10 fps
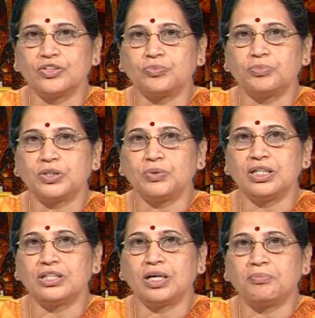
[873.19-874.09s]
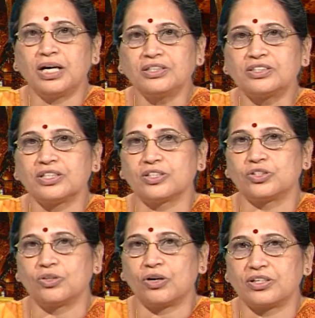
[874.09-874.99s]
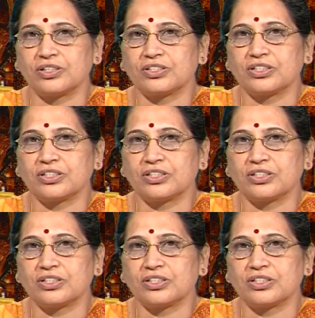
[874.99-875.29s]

between amongst his daughters.